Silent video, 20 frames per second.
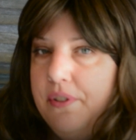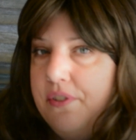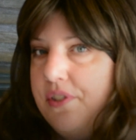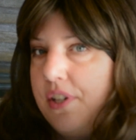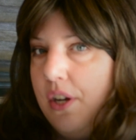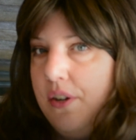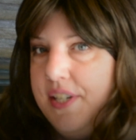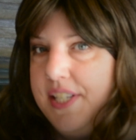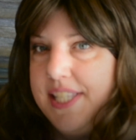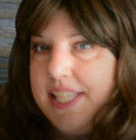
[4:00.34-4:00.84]
is
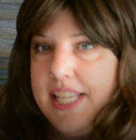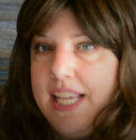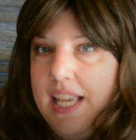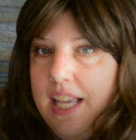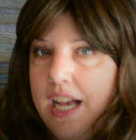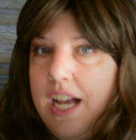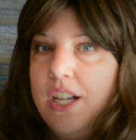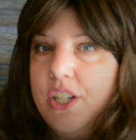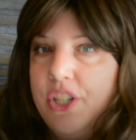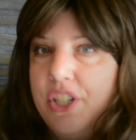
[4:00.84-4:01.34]
always
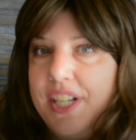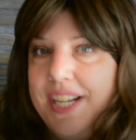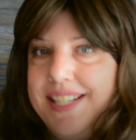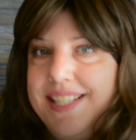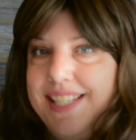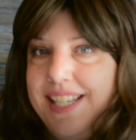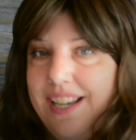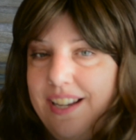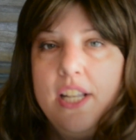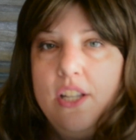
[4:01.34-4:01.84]
a good
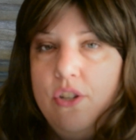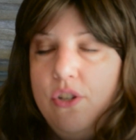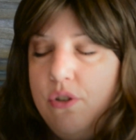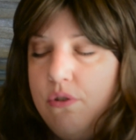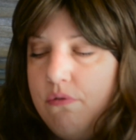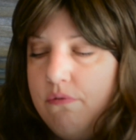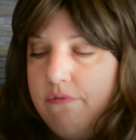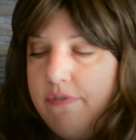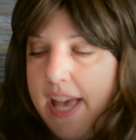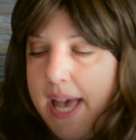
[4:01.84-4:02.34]
idea.
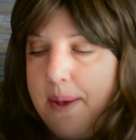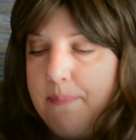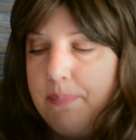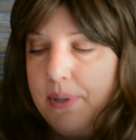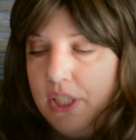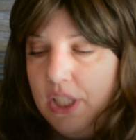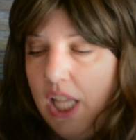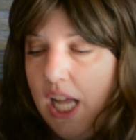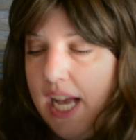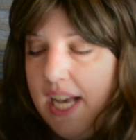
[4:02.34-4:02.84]
New Vet
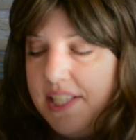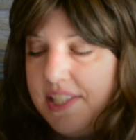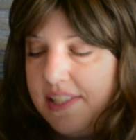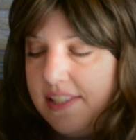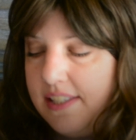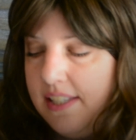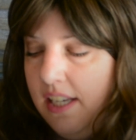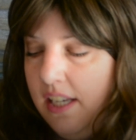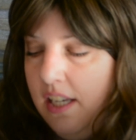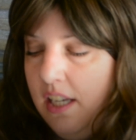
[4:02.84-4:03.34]

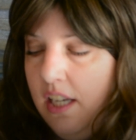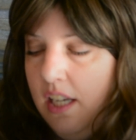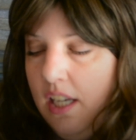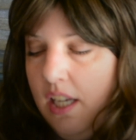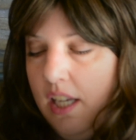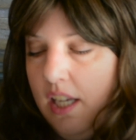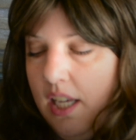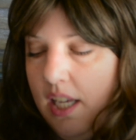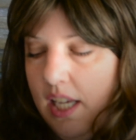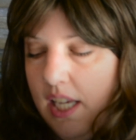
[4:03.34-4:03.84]
Plus
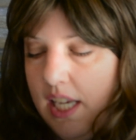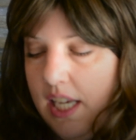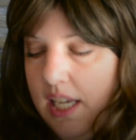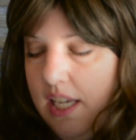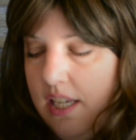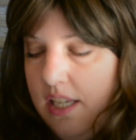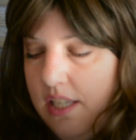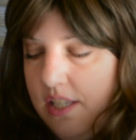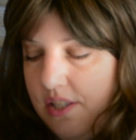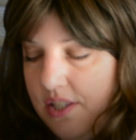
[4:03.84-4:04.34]

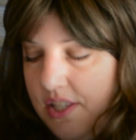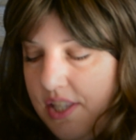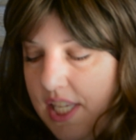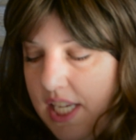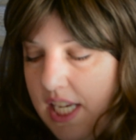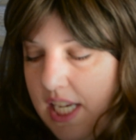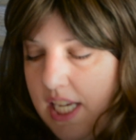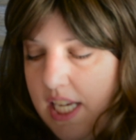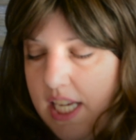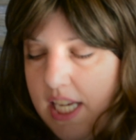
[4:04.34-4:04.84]
is
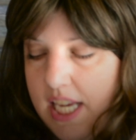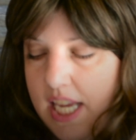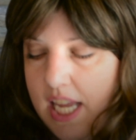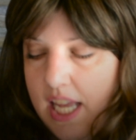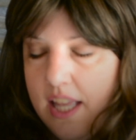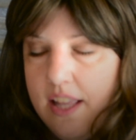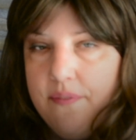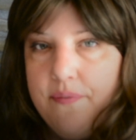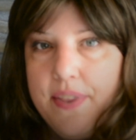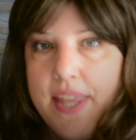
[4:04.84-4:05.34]
the
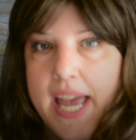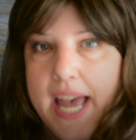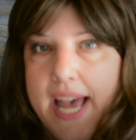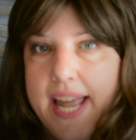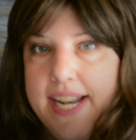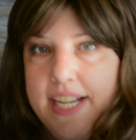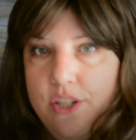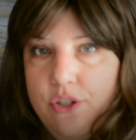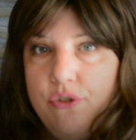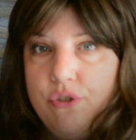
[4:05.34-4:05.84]

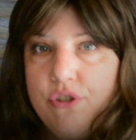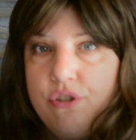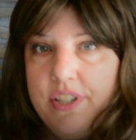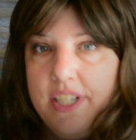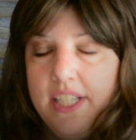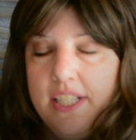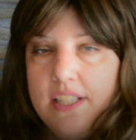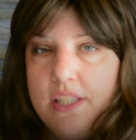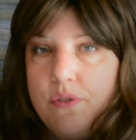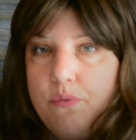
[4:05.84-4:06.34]
added
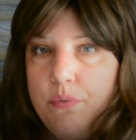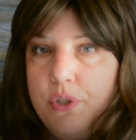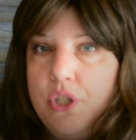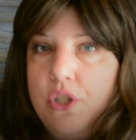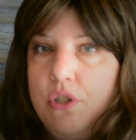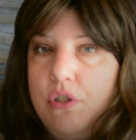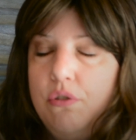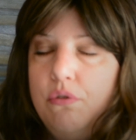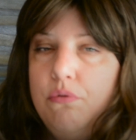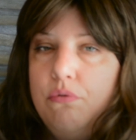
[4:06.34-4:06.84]
nutrients,
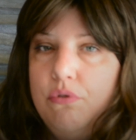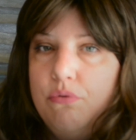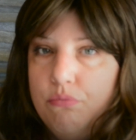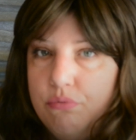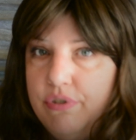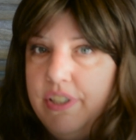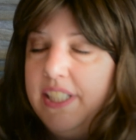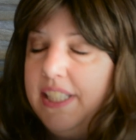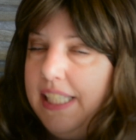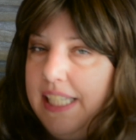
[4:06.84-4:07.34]
which you
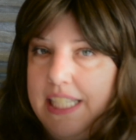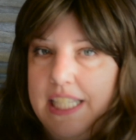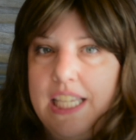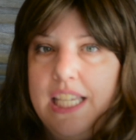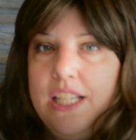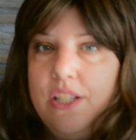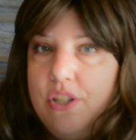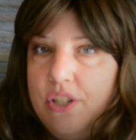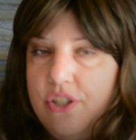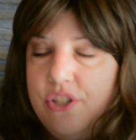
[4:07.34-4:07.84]
really
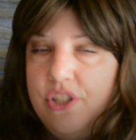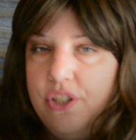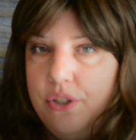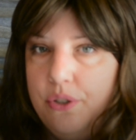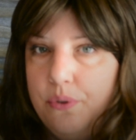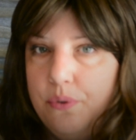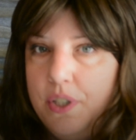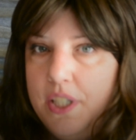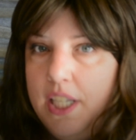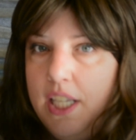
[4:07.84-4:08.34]
need to
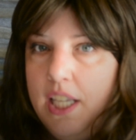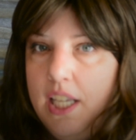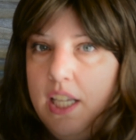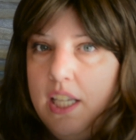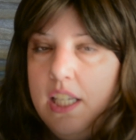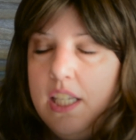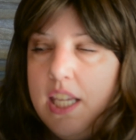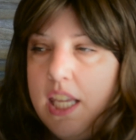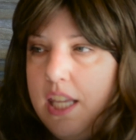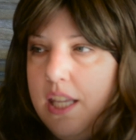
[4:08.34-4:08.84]
do.
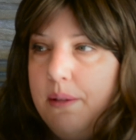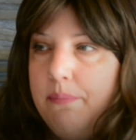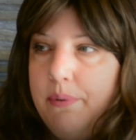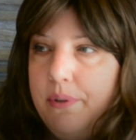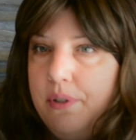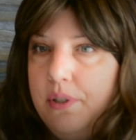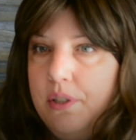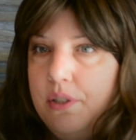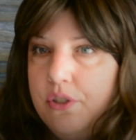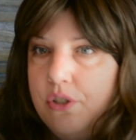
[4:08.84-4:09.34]

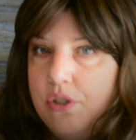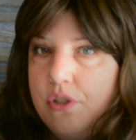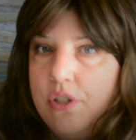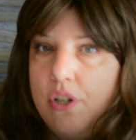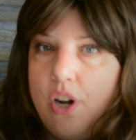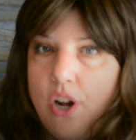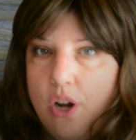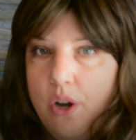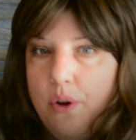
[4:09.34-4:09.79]
Kibble you should